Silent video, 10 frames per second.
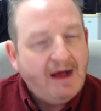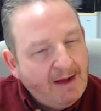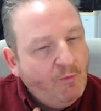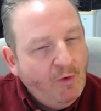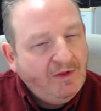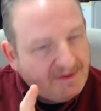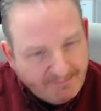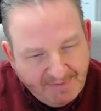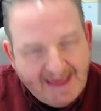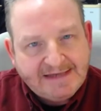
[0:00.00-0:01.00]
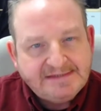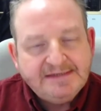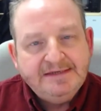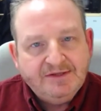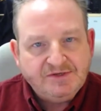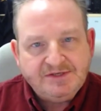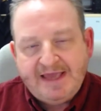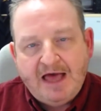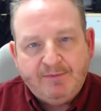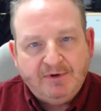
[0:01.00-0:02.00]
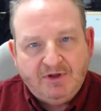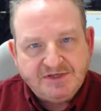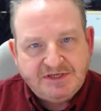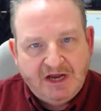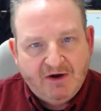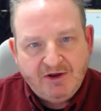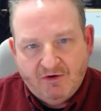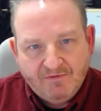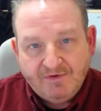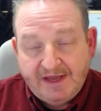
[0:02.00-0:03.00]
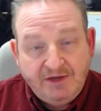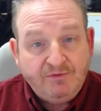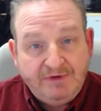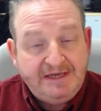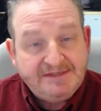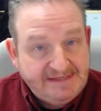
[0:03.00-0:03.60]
I'm willing to bet there's a capital loss carryover that you need